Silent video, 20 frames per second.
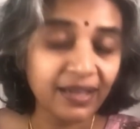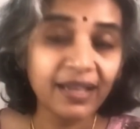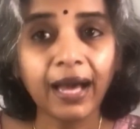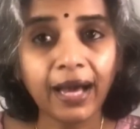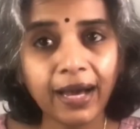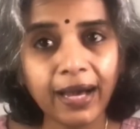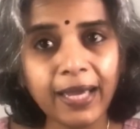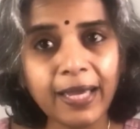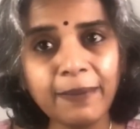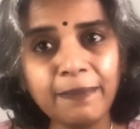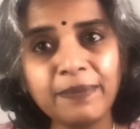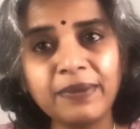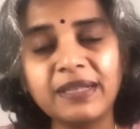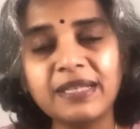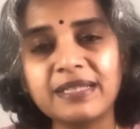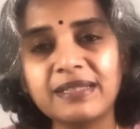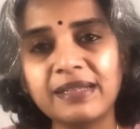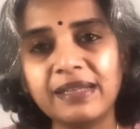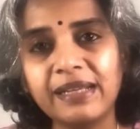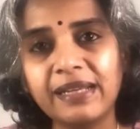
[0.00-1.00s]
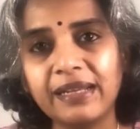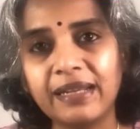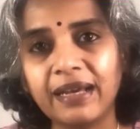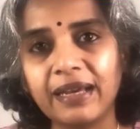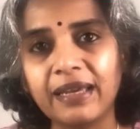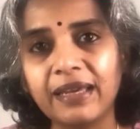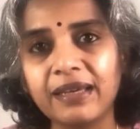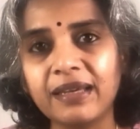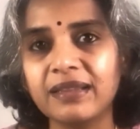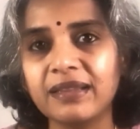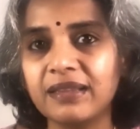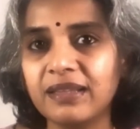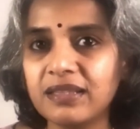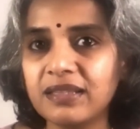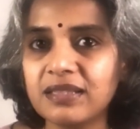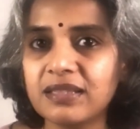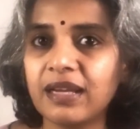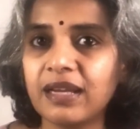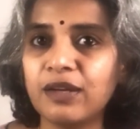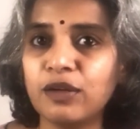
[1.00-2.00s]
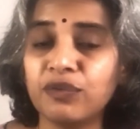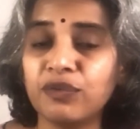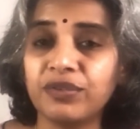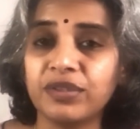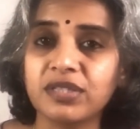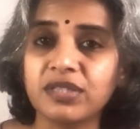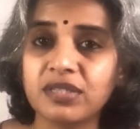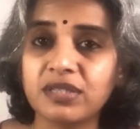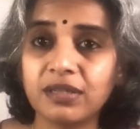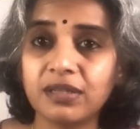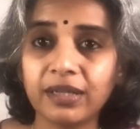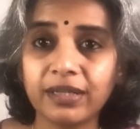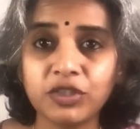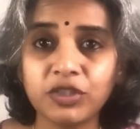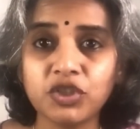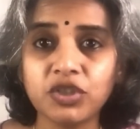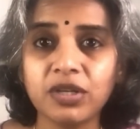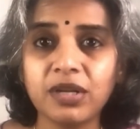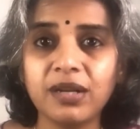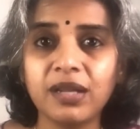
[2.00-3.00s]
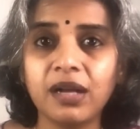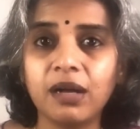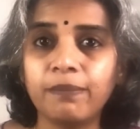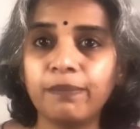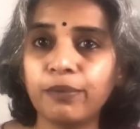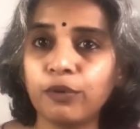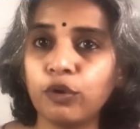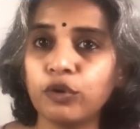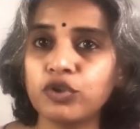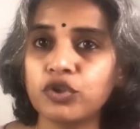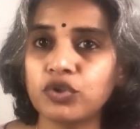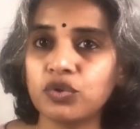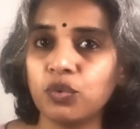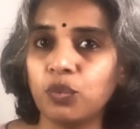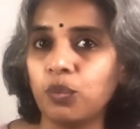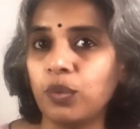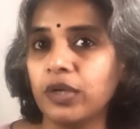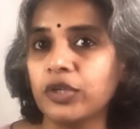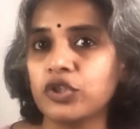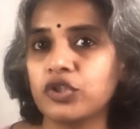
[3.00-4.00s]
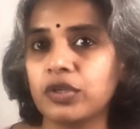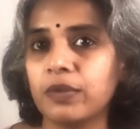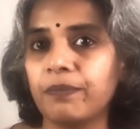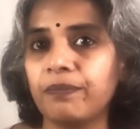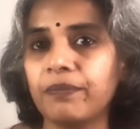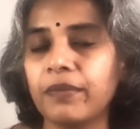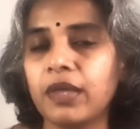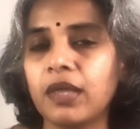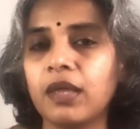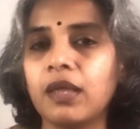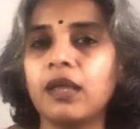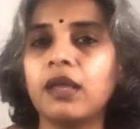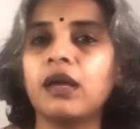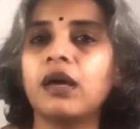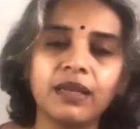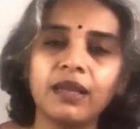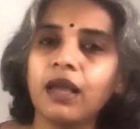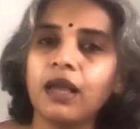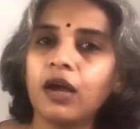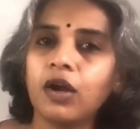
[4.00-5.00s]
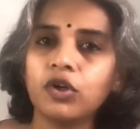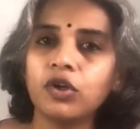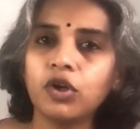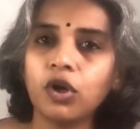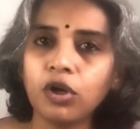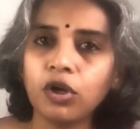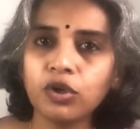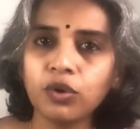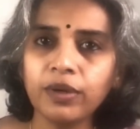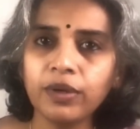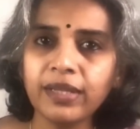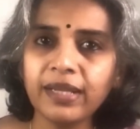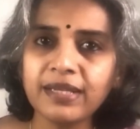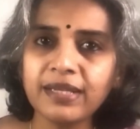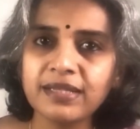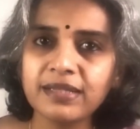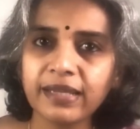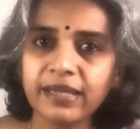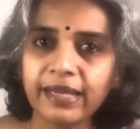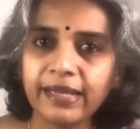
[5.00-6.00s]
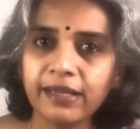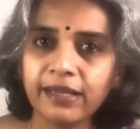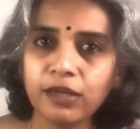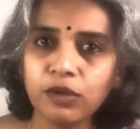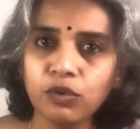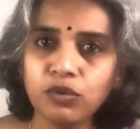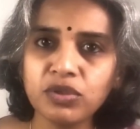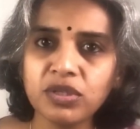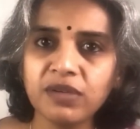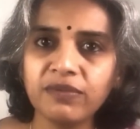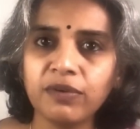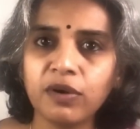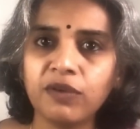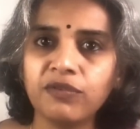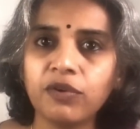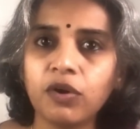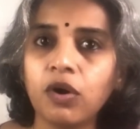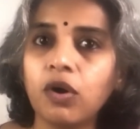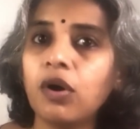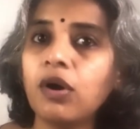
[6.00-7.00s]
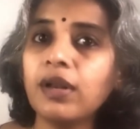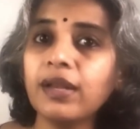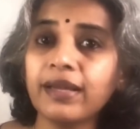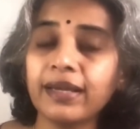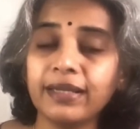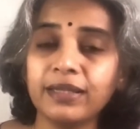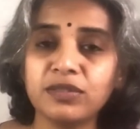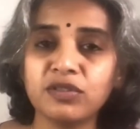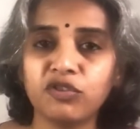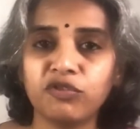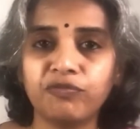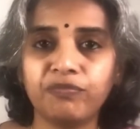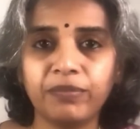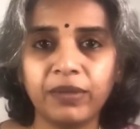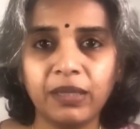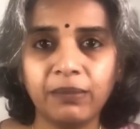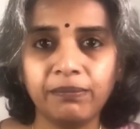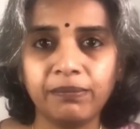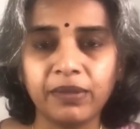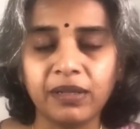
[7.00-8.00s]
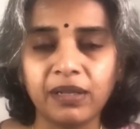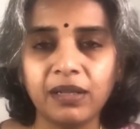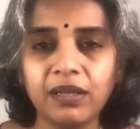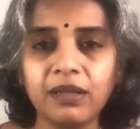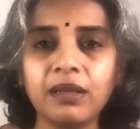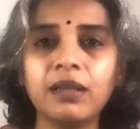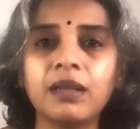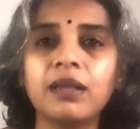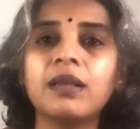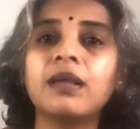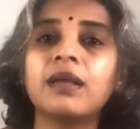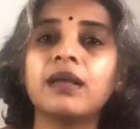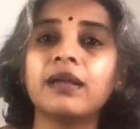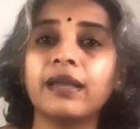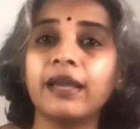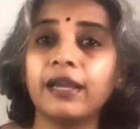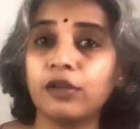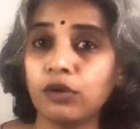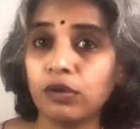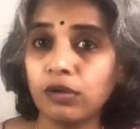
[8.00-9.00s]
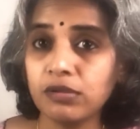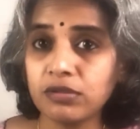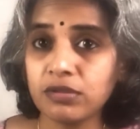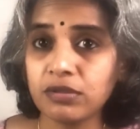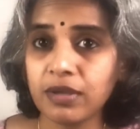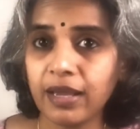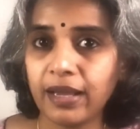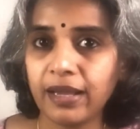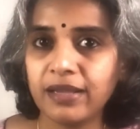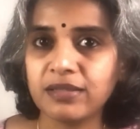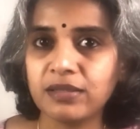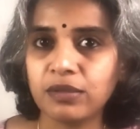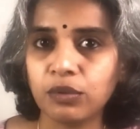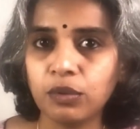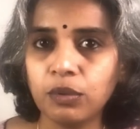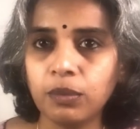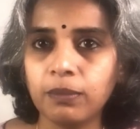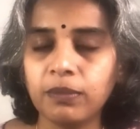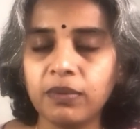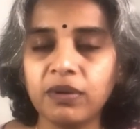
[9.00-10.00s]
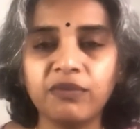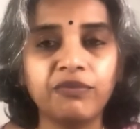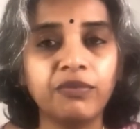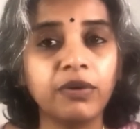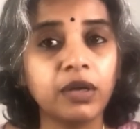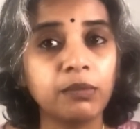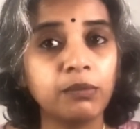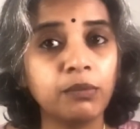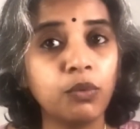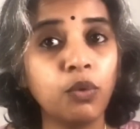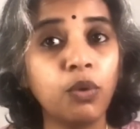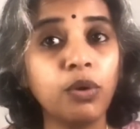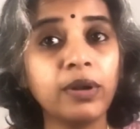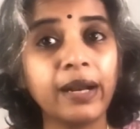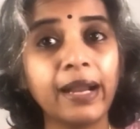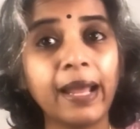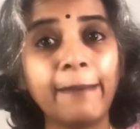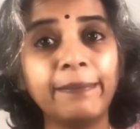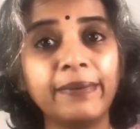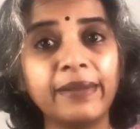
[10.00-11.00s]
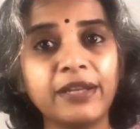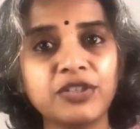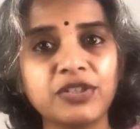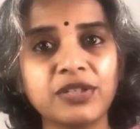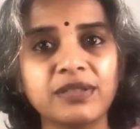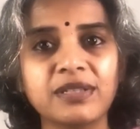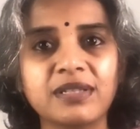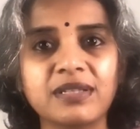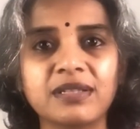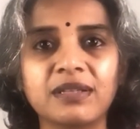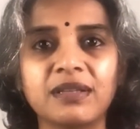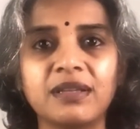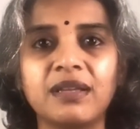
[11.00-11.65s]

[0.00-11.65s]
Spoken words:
I personally like this kind of a structured approach to worship. Not only is it inclusive of all kinds of people, it also has room for more adaptations.